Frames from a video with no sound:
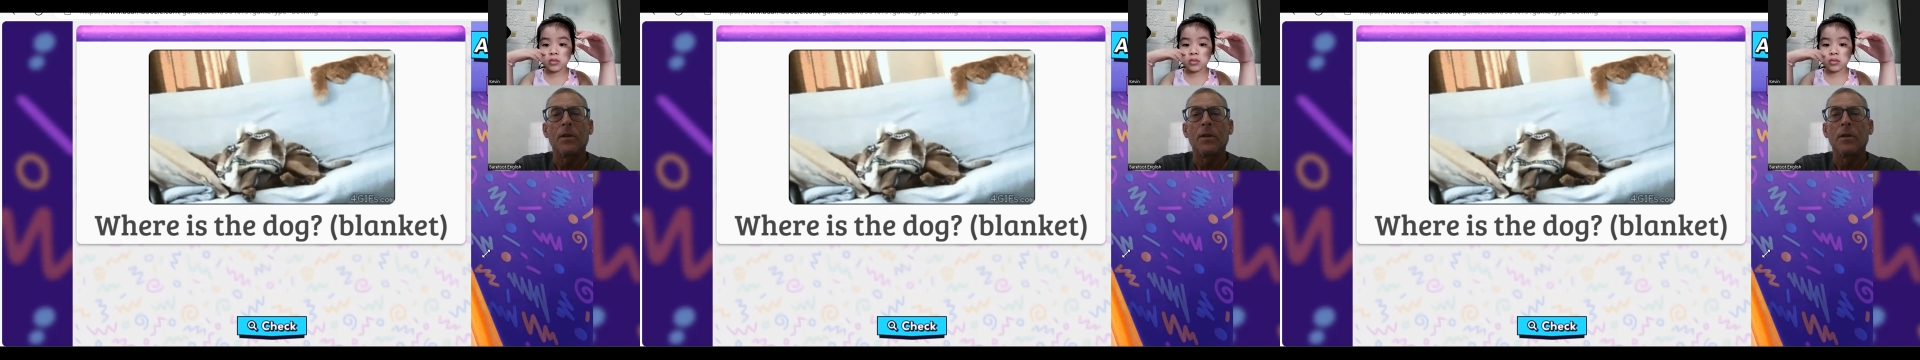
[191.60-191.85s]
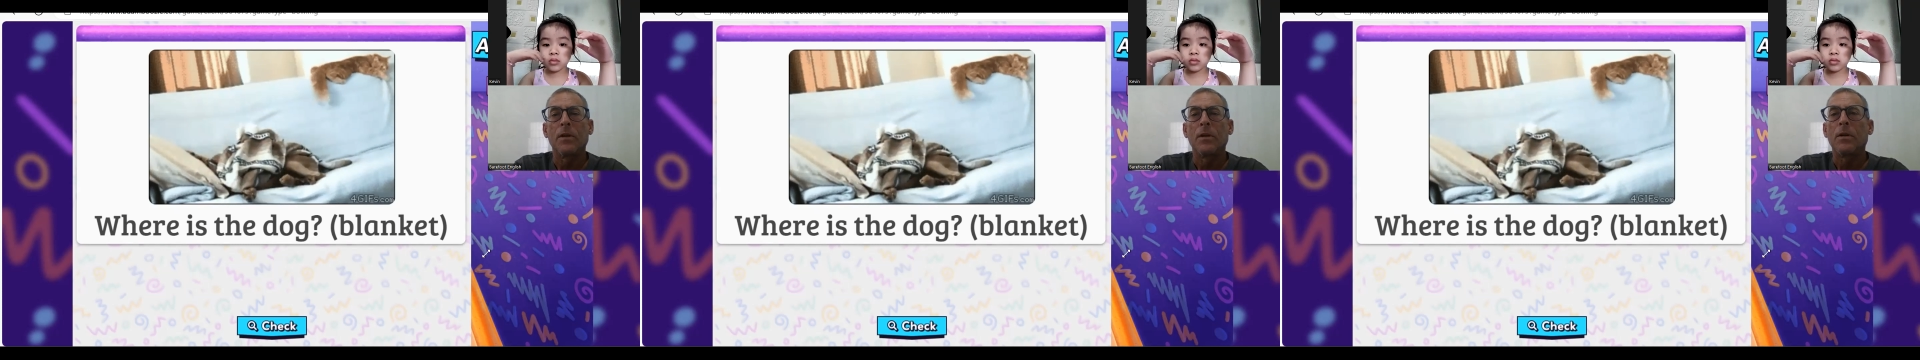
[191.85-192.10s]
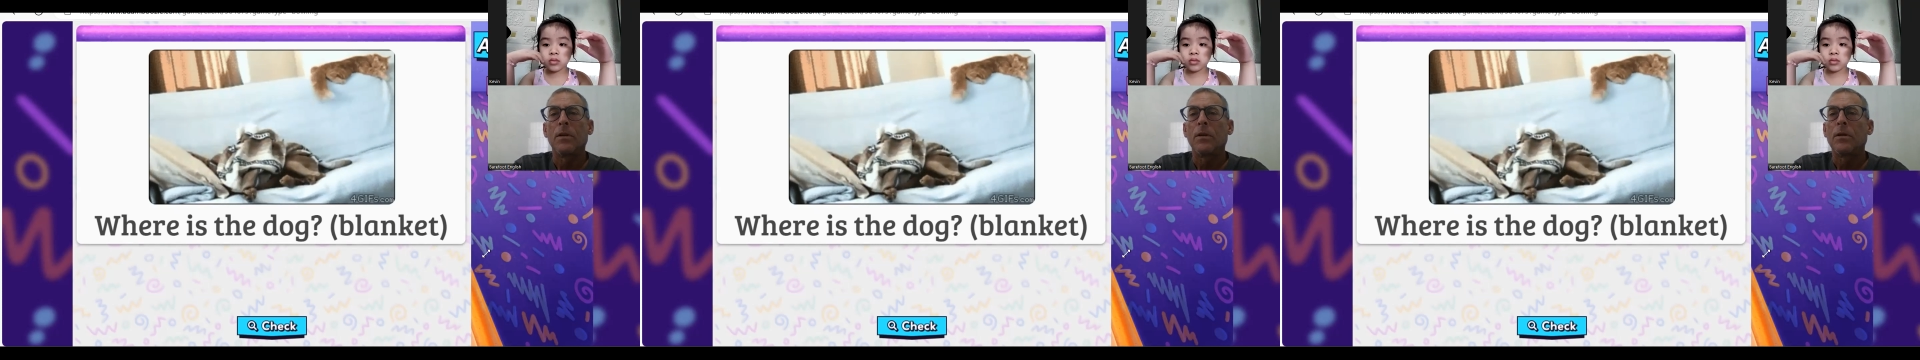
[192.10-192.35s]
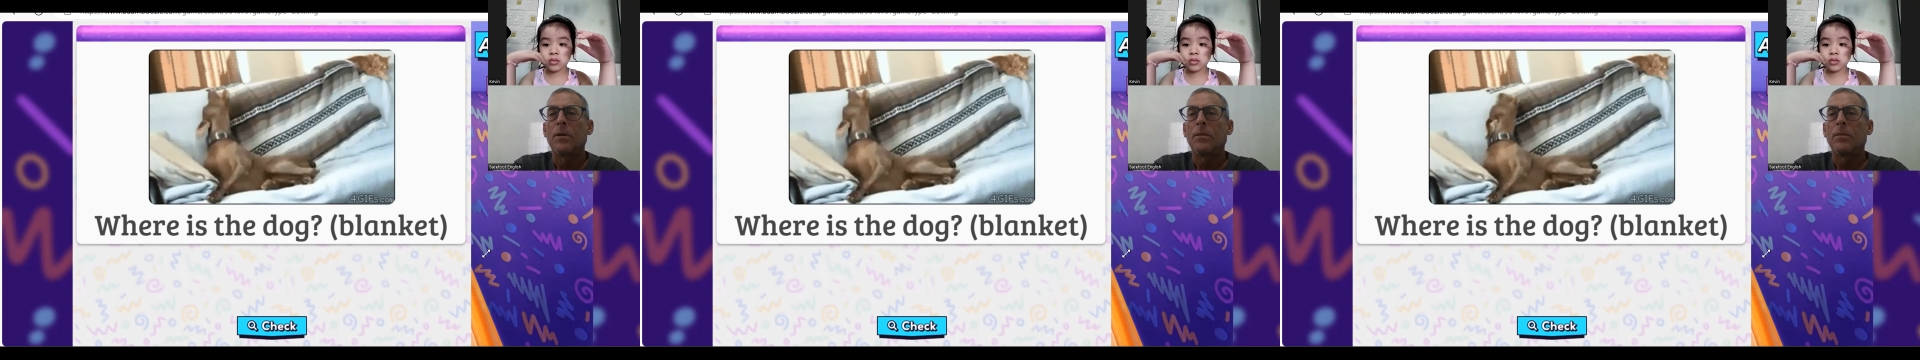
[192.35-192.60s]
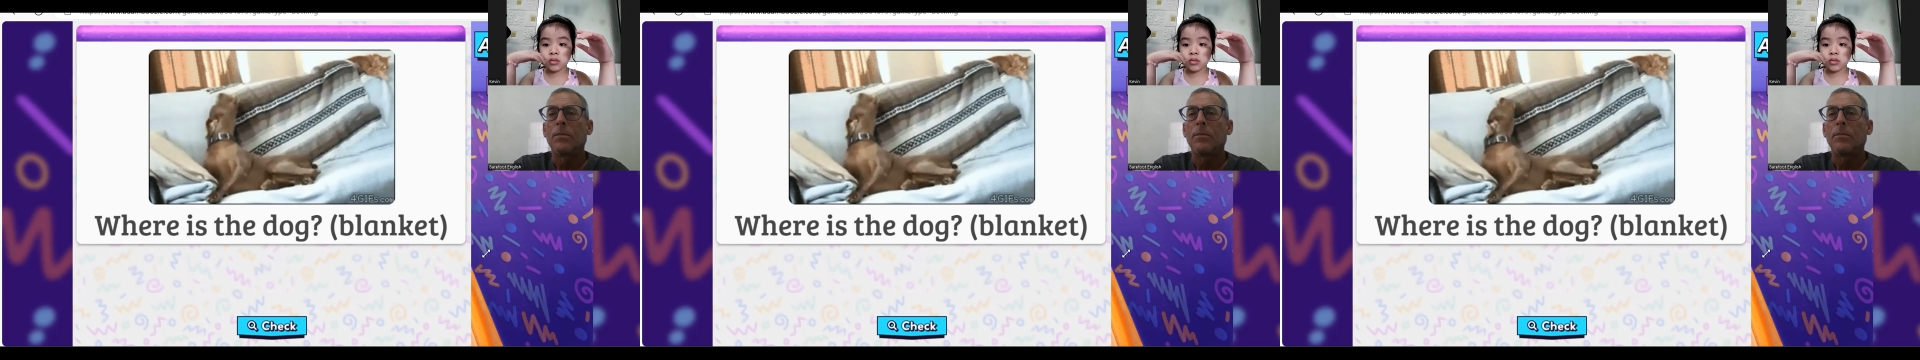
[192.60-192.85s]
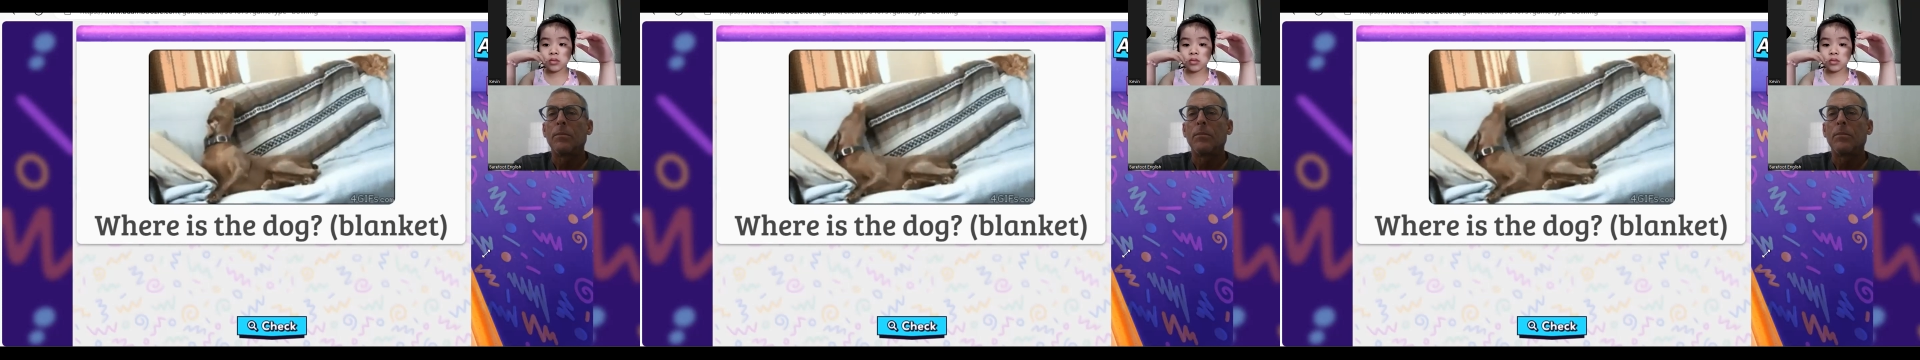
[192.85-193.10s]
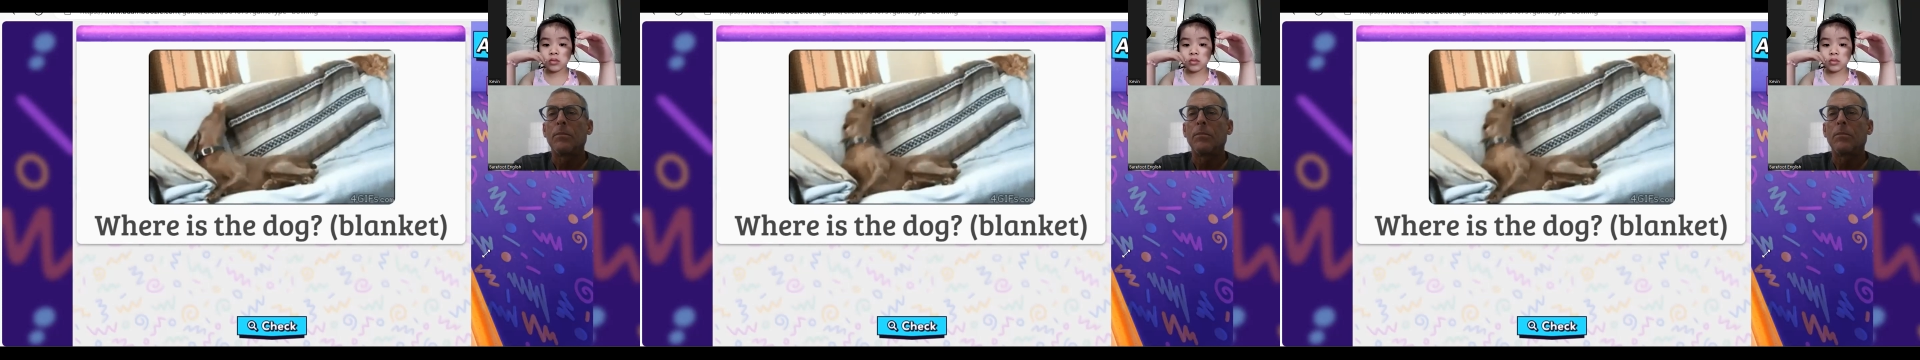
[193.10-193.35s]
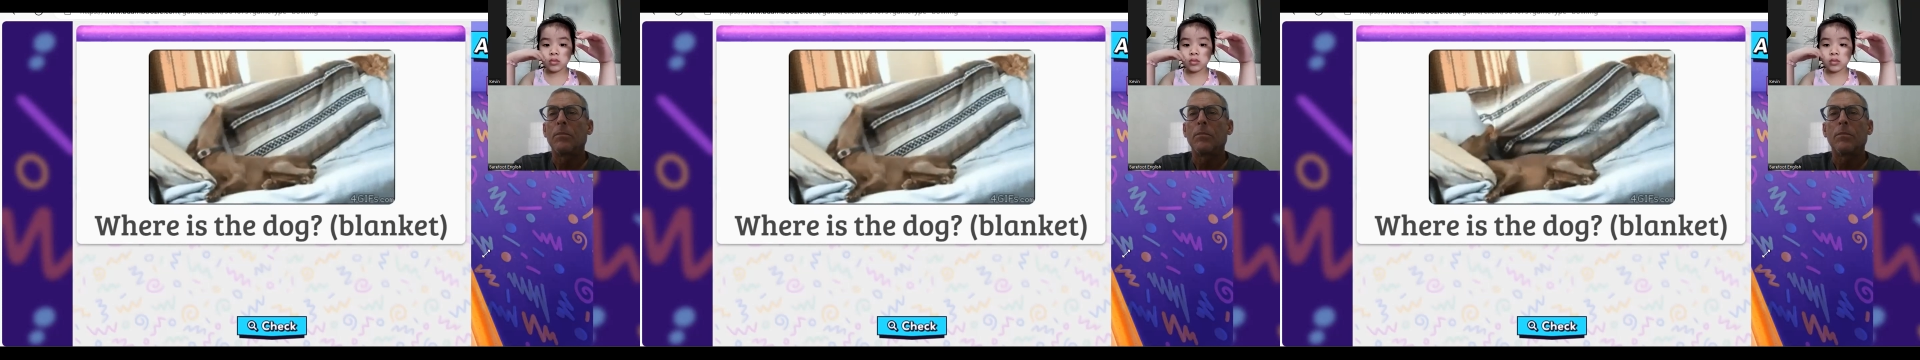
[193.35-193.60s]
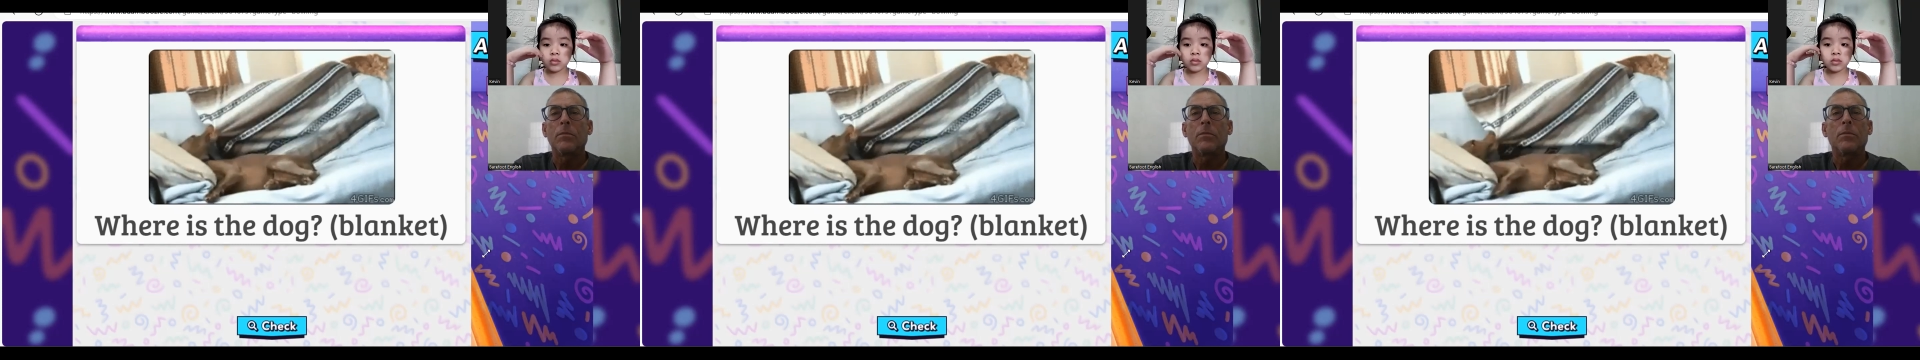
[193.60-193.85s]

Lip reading: Nobody speaks.